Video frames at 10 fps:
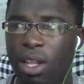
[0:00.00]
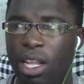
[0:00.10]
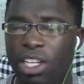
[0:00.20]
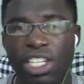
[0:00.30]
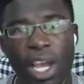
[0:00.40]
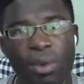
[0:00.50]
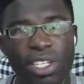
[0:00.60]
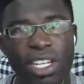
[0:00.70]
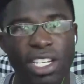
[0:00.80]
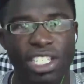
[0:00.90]

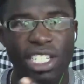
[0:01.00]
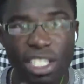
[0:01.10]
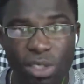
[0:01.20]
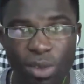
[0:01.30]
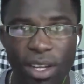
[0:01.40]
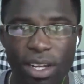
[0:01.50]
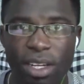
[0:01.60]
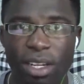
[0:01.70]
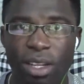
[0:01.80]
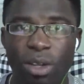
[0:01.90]
cherish their children
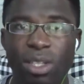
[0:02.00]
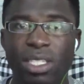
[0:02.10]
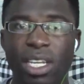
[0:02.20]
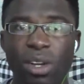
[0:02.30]
because they